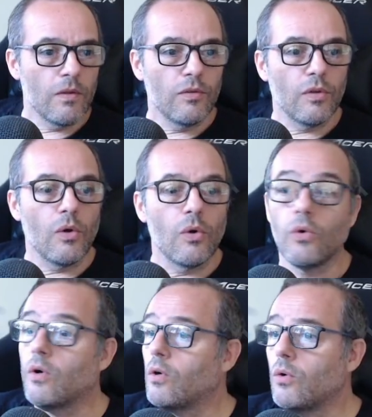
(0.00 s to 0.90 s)

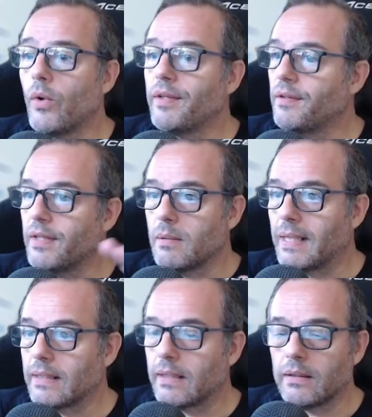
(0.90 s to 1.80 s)
So always in the
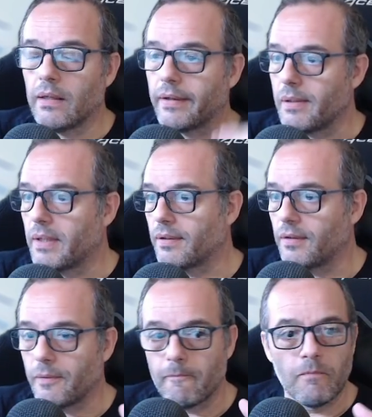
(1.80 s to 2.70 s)
market,
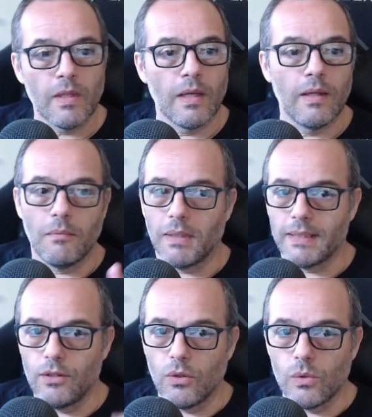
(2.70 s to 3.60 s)
reversing. But
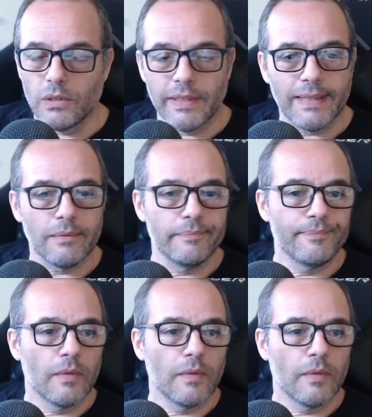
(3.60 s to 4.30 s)
I don't want that.